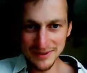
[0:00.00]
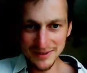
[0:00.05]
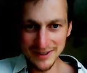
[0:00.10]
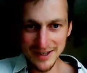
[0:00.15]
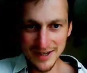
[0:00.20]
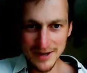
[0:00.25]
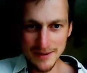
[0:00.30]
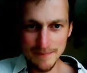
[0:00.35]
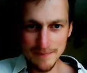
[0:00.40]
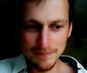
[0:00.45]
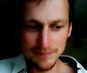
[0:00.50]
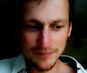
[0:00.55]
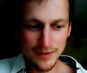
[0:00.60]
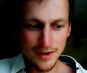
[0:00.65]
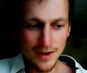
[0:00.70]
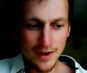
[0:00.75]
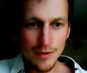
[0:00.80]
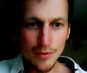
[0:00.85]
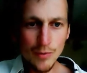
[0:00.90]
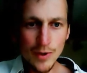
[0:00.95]
But
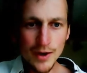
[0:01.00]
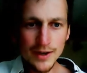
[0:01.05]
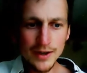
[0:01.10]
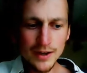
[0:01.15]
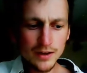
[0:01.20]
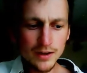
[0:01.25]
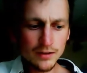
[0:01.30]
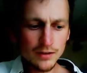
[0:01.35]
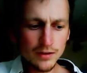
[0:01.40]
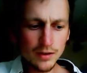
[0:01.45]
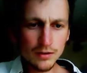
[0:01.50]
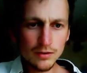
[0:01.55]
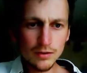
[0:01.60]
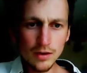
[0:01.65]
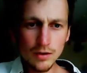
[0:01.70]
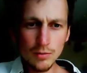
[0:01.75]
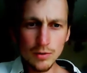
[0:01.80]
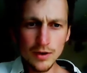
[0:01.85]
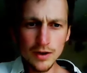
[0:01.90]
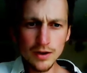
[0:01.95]
do
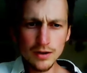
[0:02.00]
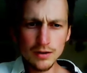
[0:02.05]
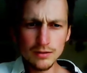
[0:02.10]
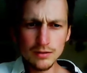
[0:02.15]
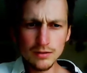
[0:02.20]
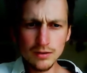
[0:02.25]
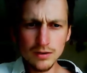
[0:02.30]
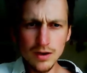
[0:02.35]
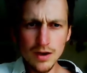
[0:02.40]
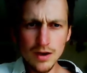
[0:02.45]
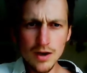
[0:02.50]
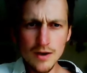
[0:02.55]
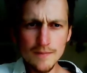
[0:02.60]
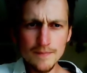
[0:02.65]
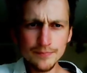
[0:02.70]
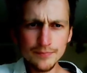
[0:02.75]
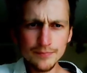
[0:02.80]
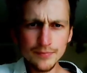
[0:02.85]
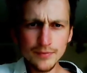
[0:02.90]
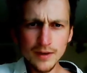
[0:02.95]
you want to
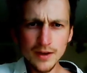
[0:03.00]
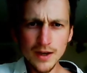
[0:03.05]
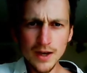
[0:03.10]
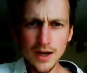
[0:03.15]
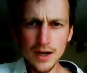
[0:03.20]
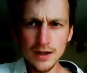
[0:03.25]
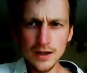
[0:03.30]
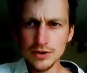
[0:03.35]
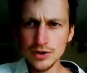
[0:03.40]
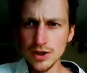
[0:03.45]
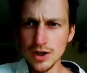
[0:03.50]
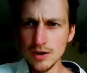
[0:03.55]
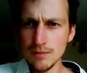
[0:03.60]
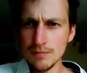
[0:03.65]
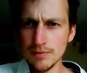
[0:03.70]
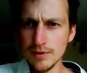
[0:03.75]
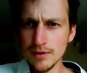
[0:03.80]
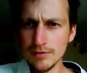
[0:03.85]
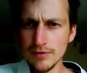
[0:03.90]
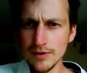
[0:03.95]
catch up?
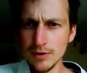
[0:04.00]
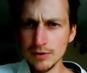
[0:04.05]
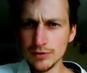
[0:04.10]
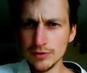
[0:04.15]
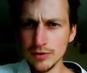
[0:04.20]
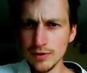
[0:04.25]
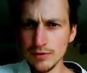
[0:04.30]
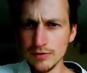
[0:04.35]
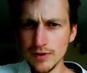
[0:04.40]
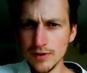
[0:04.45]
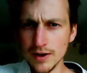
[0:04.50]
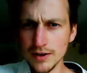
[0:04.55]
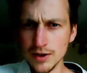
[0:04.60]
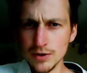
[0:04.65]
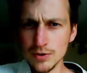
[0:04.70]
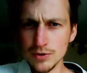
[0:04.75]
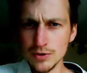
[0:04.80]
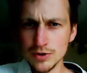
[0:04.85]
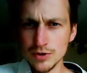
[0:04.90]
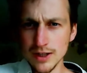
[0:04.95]
I feel sort of
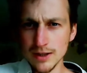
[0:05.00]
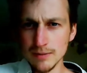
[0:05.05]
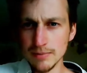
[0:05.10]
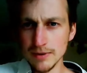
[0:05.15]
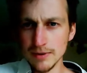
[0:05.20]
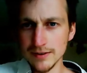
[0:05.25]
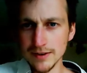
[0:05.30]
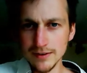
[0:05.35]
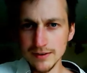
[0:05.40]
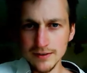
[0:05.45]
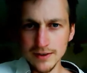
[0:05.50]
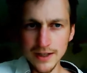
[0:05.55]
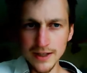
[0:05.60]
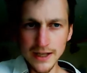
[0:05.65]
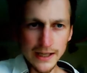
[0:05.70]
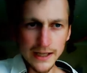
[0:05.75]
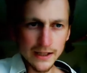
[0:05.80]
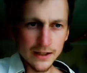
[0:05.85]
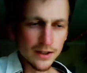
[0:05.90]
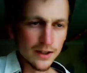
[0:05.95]
unusually busy
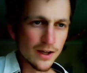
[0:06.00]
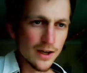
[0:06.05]
today.